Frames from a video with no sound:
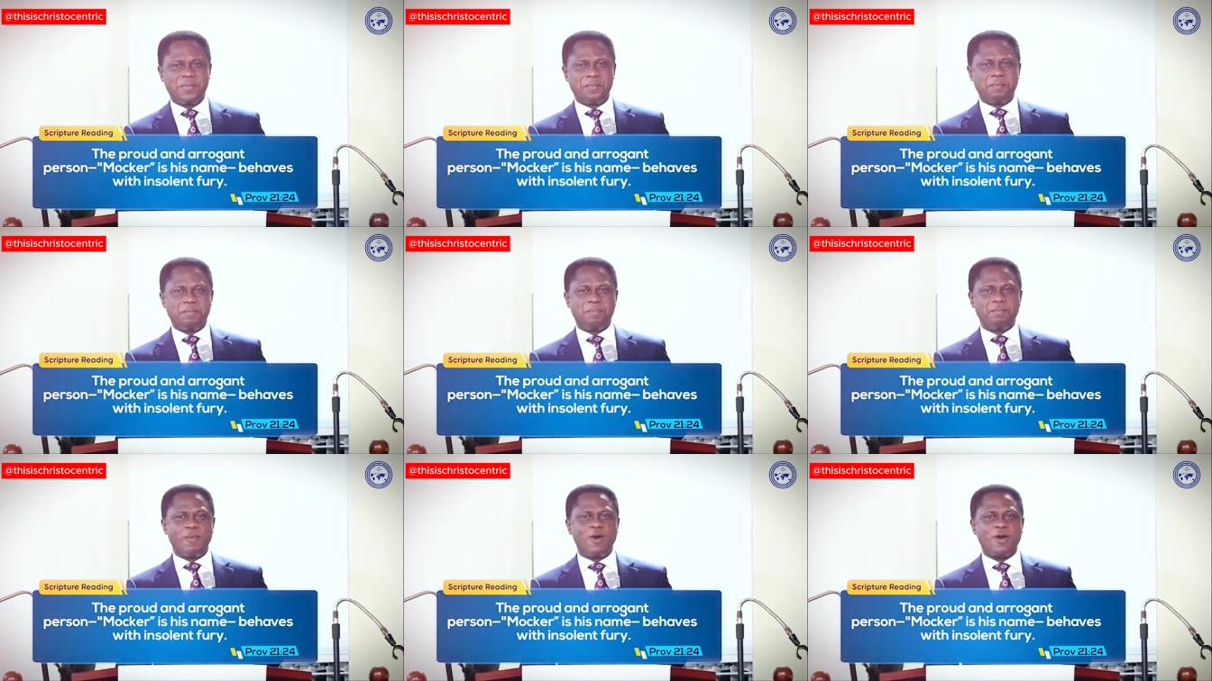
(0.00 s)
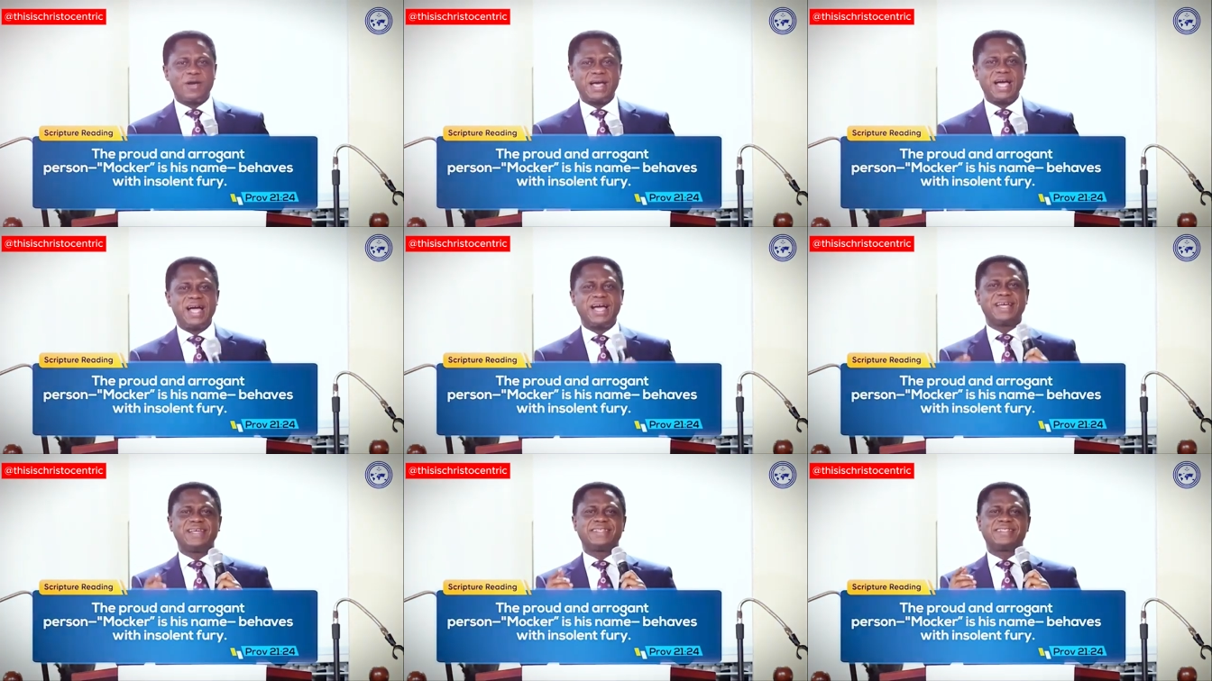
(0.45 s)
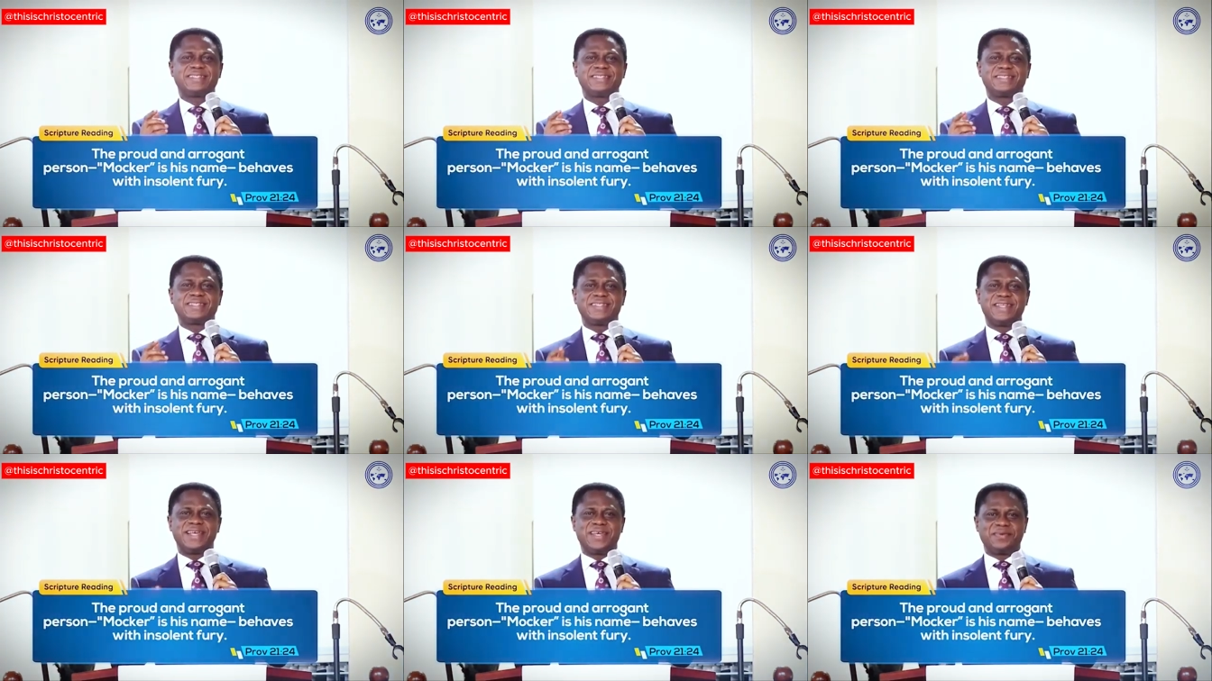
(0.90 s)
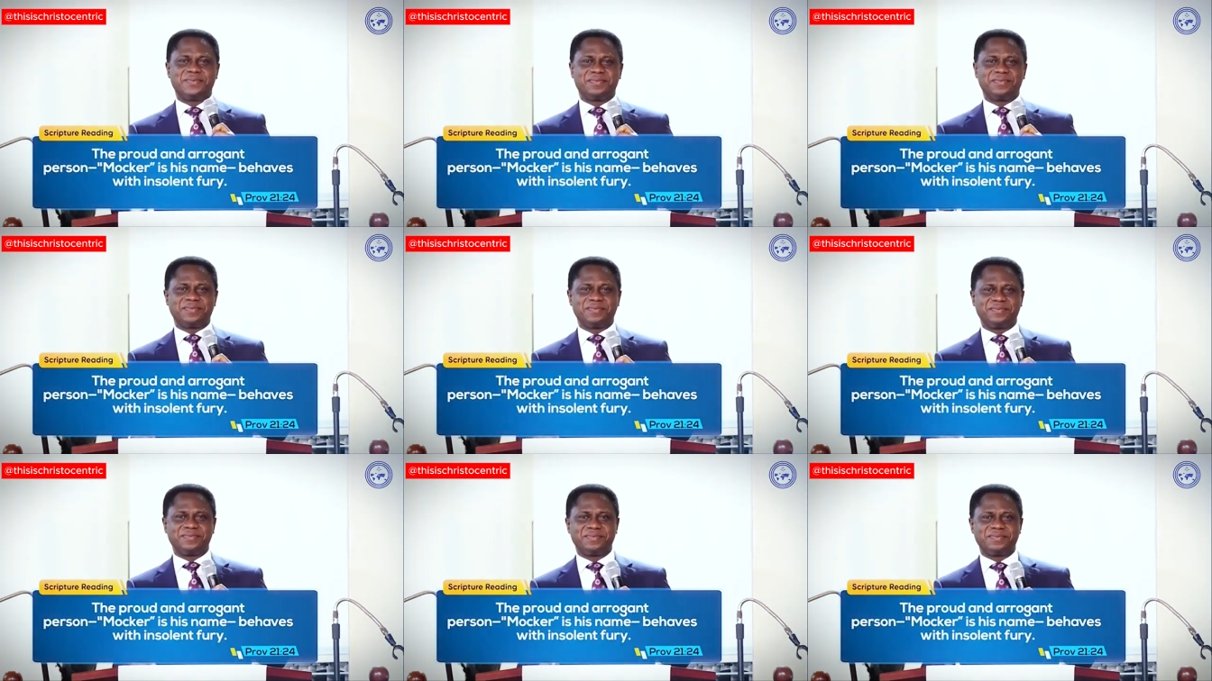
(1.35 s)
mocker is his
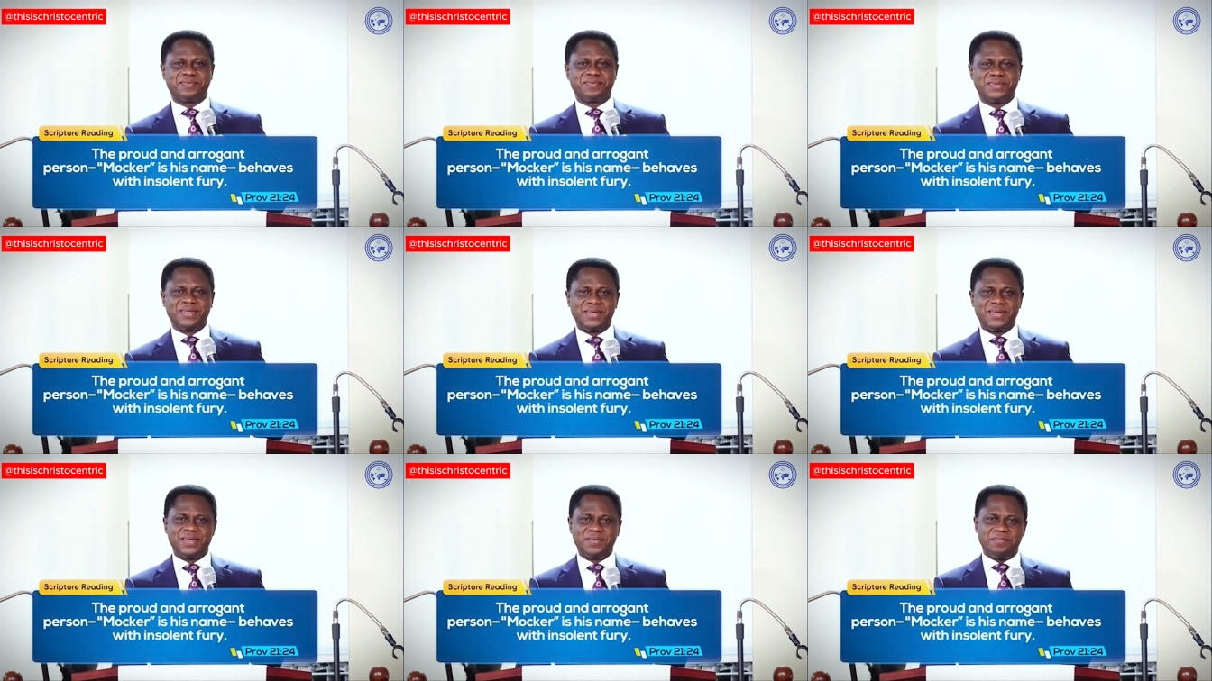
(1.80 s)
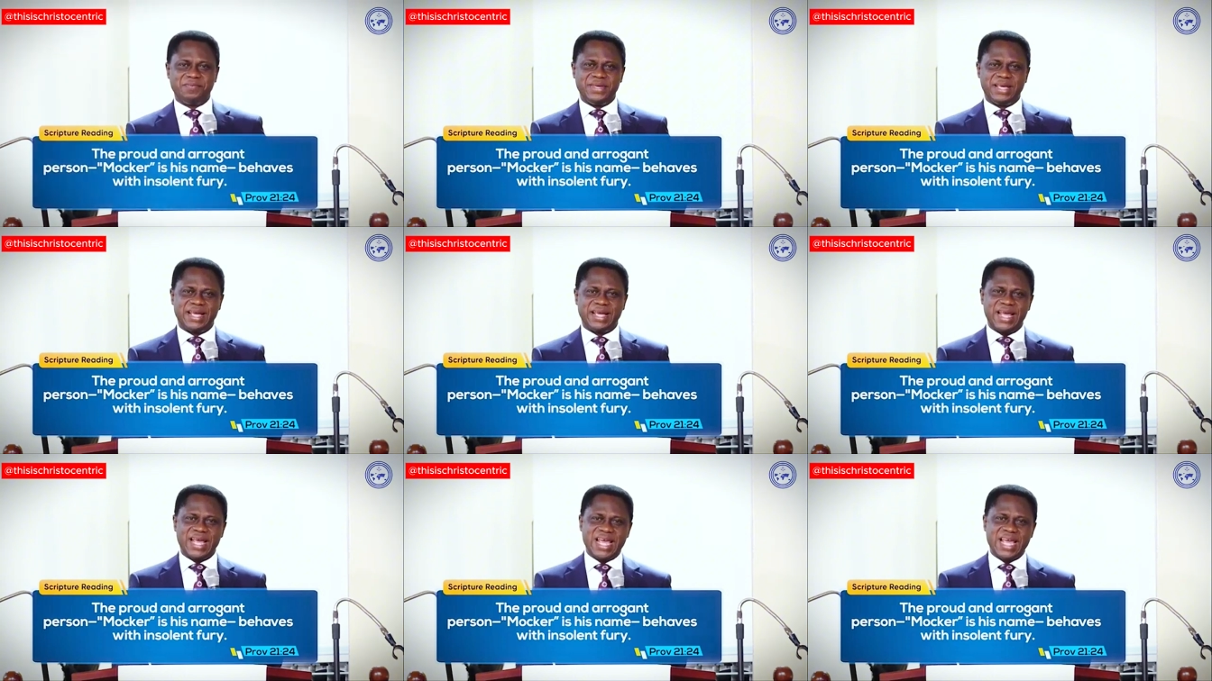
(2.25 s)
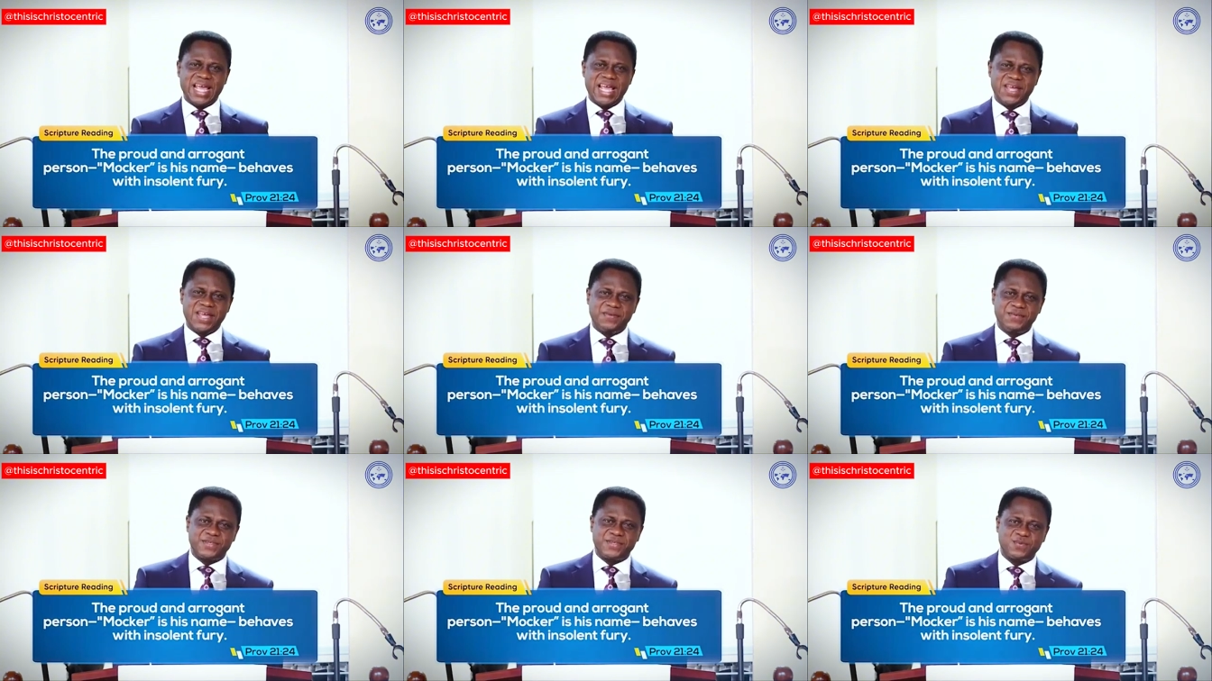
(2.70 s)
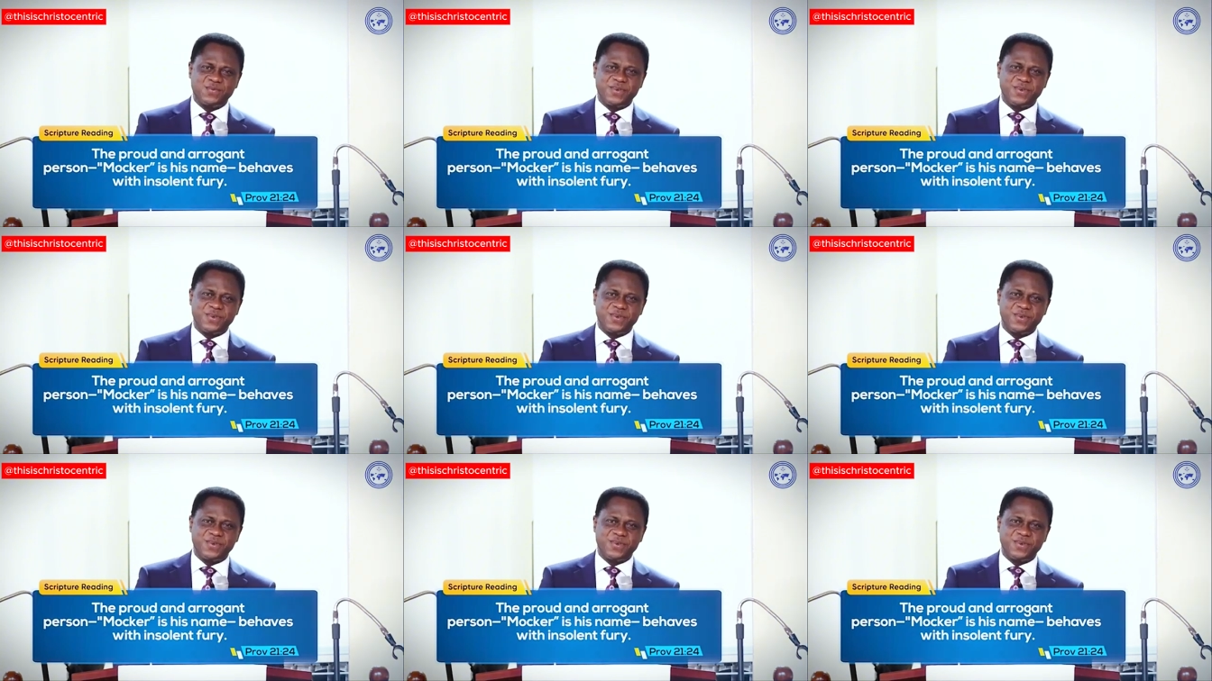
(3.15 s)
name, behaves